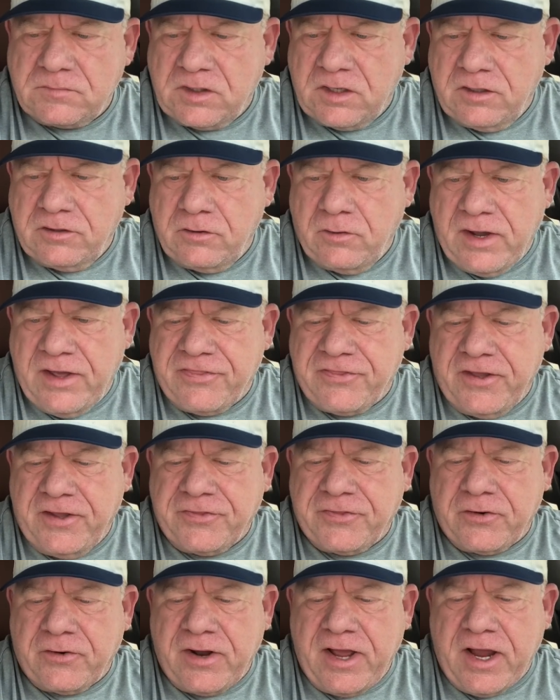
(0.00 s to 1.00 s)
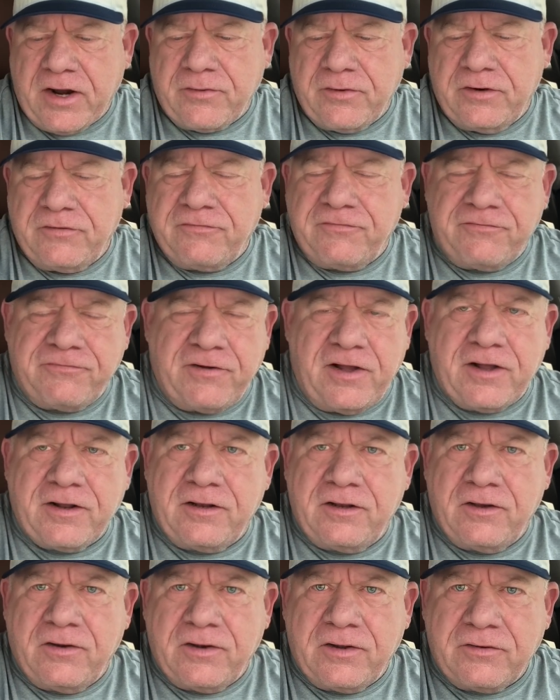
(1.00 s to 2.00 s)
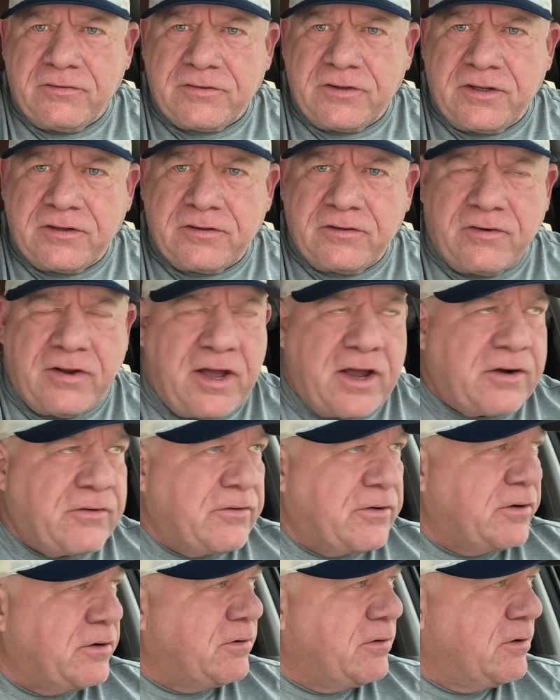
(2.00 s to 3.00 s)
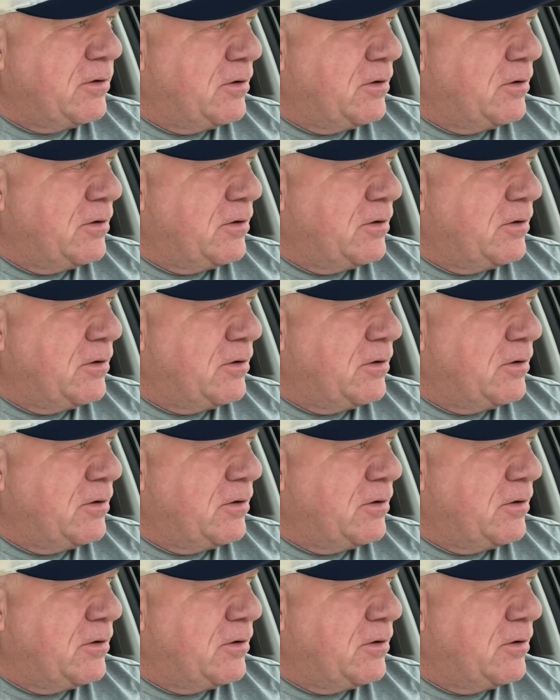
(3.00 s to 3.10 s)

Do I think they're accurate? Fuck no, I don't think they're accurate.